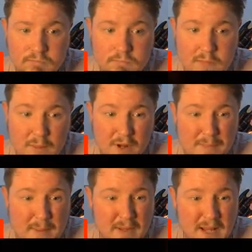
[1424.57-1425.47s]
Then we got
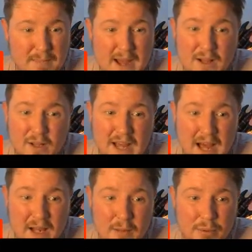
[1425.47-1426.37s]
people like Michael
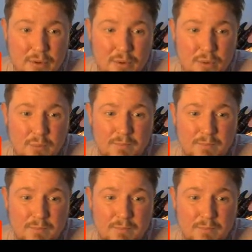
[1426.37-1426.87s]
Gallup, who,